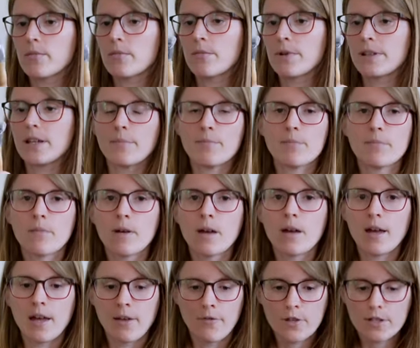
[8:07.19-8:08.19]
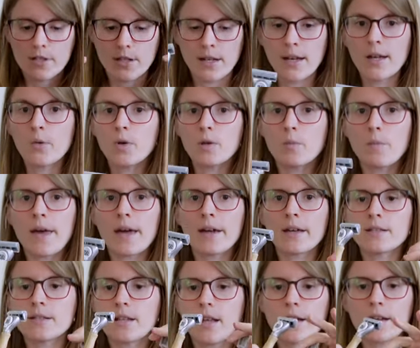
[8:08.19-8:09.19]
But yeah, if it's in liquid bag,
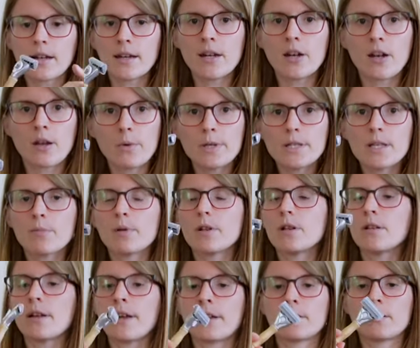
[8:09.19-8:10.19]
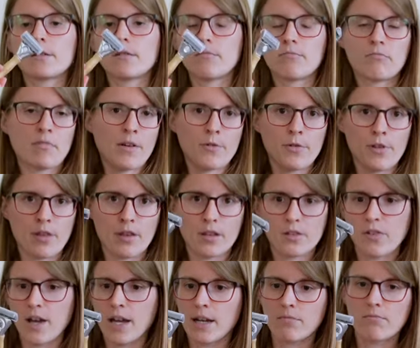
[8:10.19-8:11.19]
it's like clearly visible and
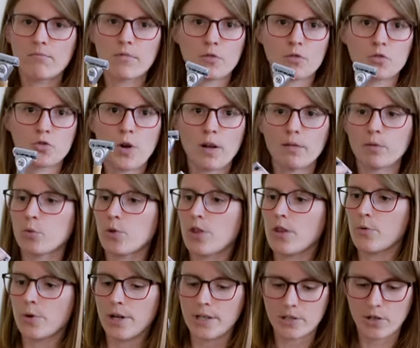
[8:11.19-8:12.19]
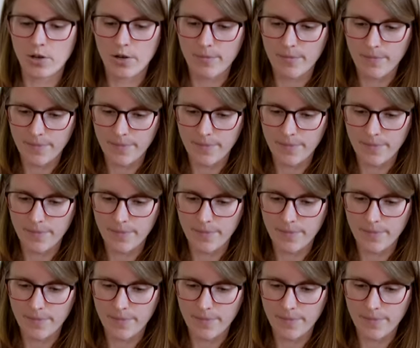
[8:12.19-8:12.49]
everything's fine if you travel with a razor.